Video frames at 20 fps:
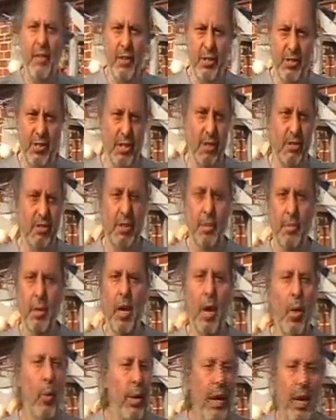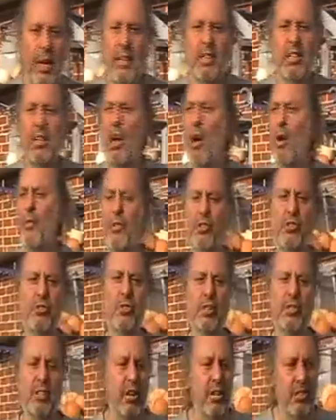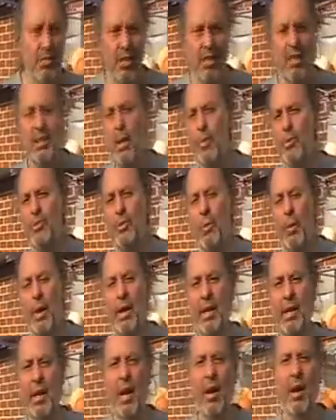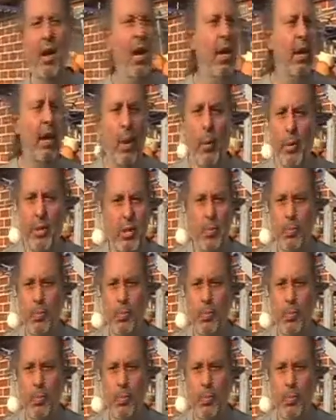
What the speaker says: the system. We don't need to go on the streets. I used to think that was the way to go. No, we just